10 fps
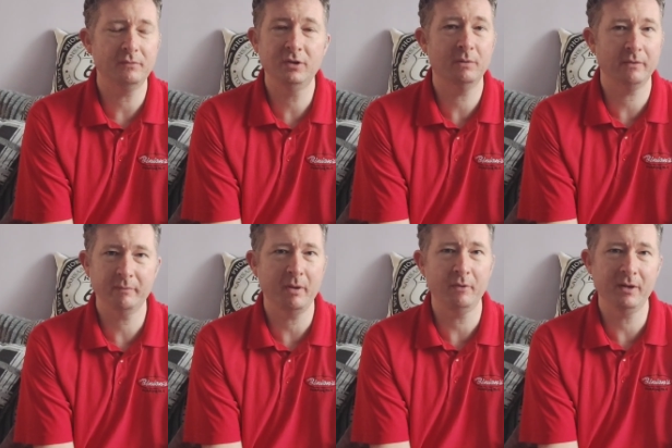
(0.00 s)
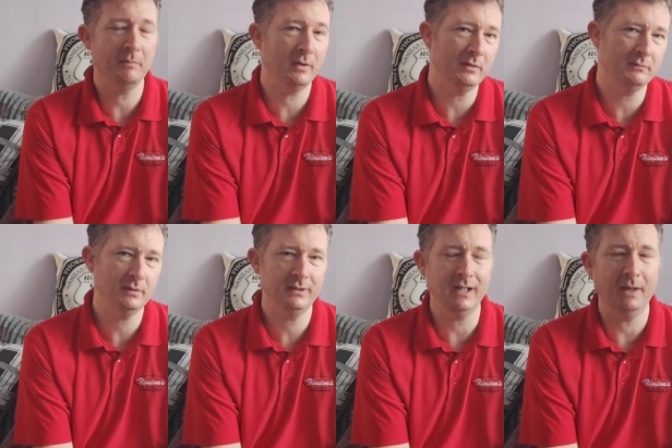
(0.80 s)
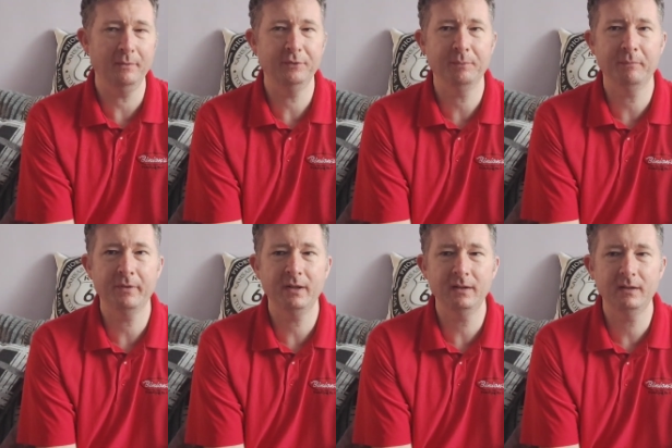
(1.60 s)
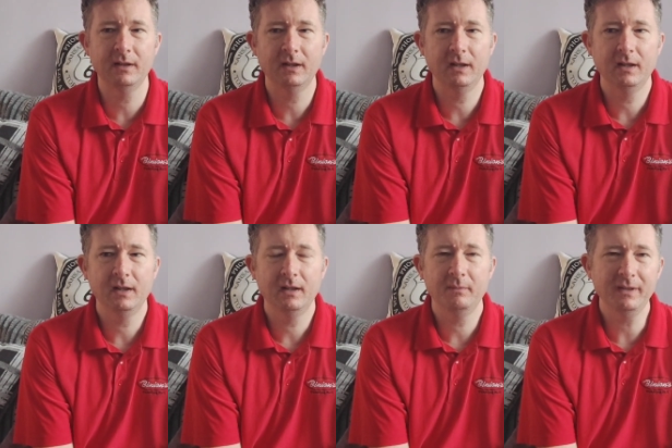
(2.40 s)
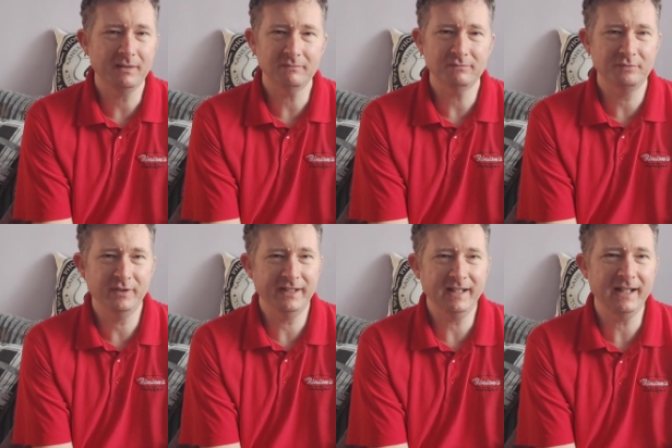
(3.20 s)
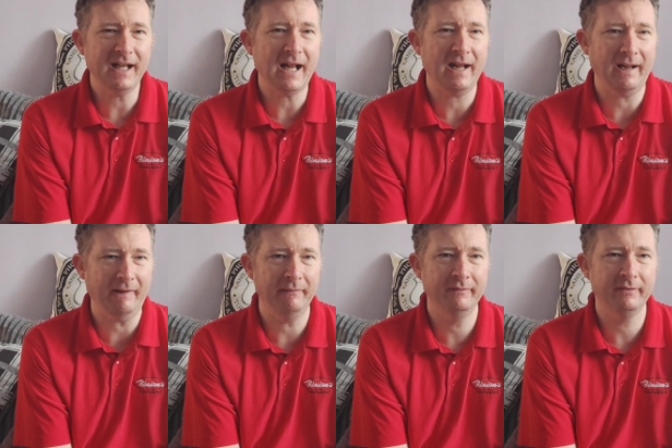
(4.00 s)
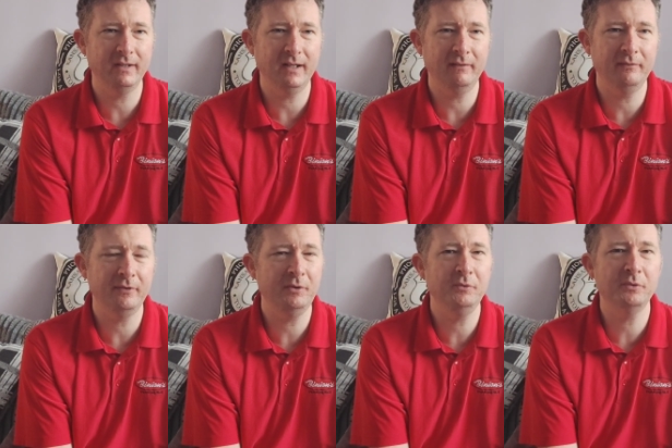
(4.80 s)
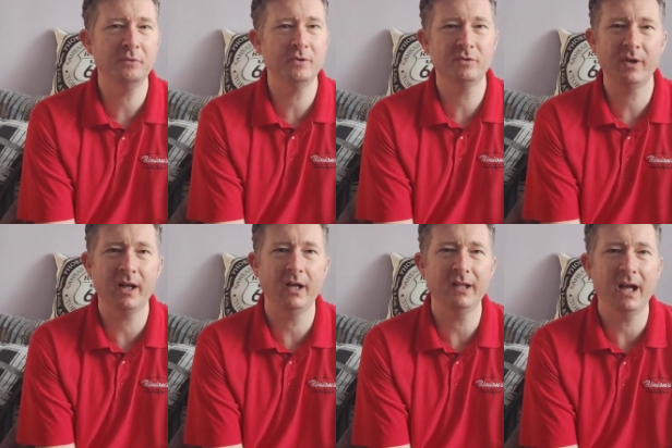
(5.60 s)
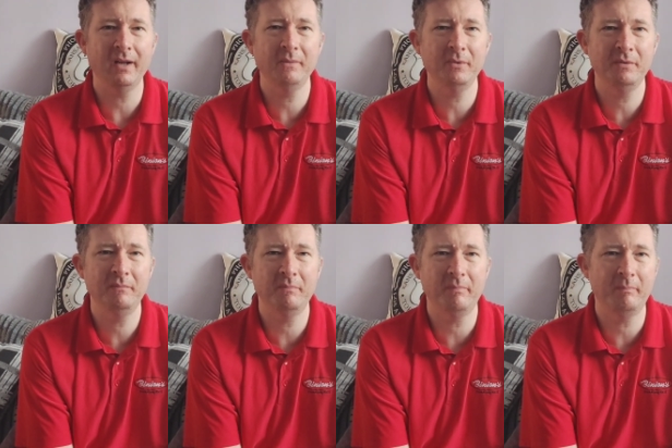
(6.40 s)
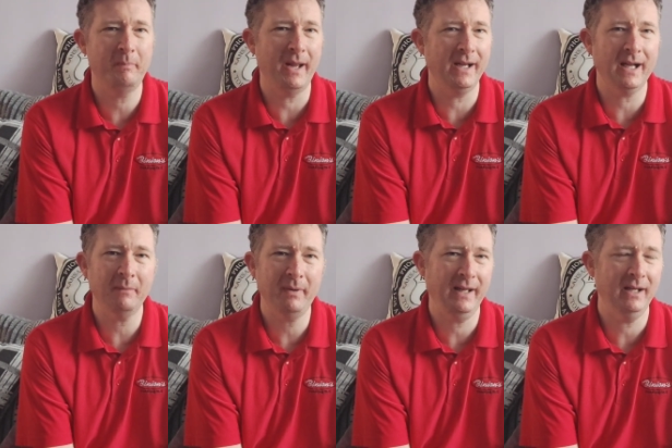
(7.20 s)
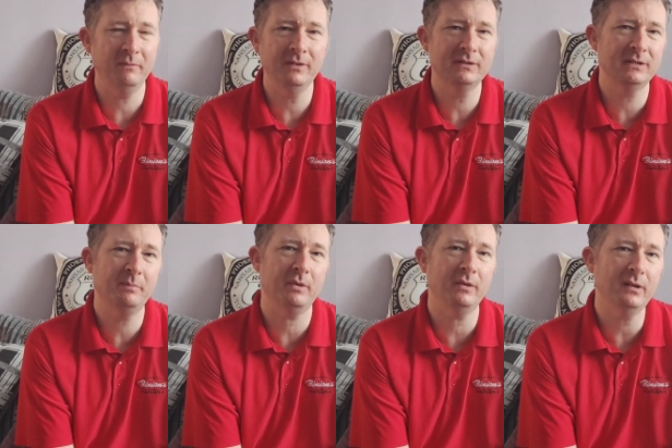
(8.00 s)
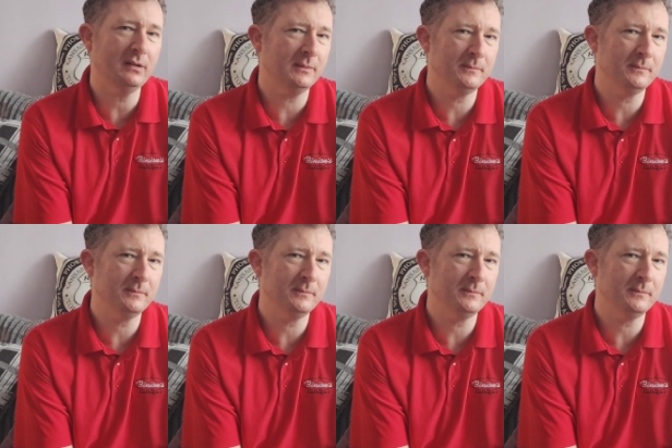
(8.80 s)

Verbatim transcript: two else for Pokemon, that was something. We didn't really have a food or a drink that we would beg our parents to buy,